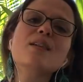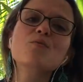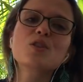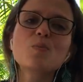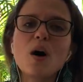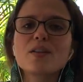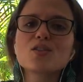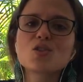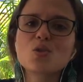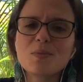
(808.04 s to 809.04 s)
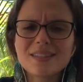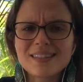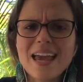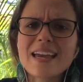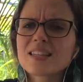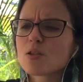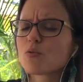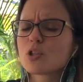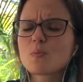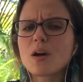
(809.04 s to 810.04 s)
response to mistakes, in
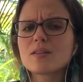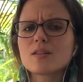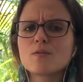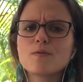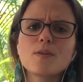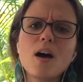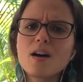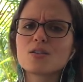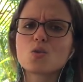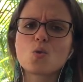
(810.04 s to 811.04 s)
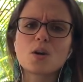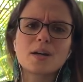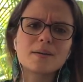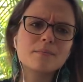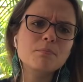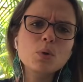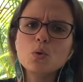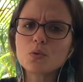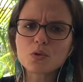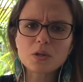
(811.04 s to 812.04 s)
response to flaws or
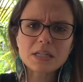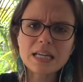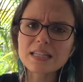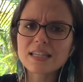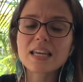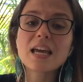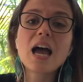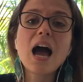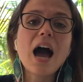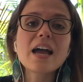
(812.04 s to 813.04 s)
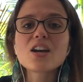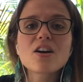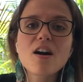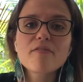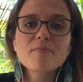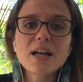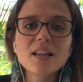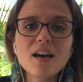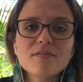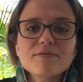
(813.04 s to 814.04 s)
moods or intensity, I cut off my
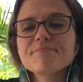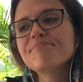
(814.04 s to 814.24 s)
love.